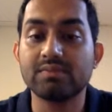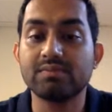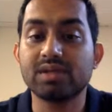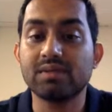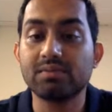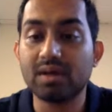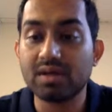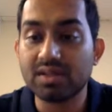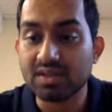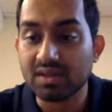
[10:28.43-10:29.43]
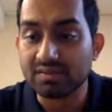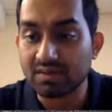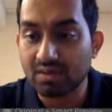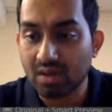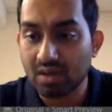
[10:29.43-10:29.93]
some parts of the
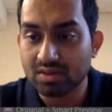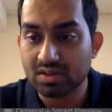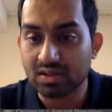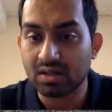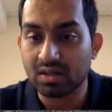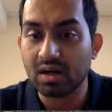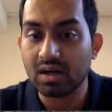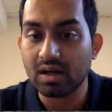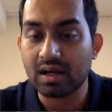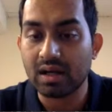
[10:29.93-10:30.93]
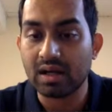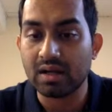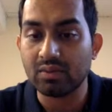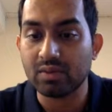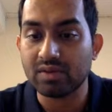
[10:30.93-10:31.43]
rocks are dark,
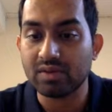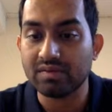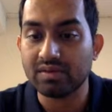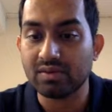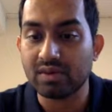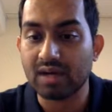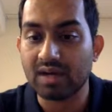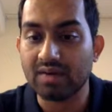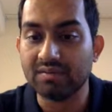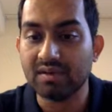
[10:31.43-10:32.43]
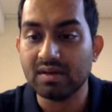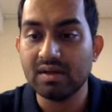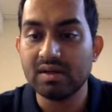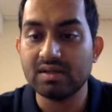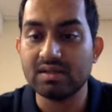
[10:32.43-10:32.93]
and wherever you have
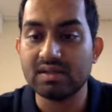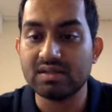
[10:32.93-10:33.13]
these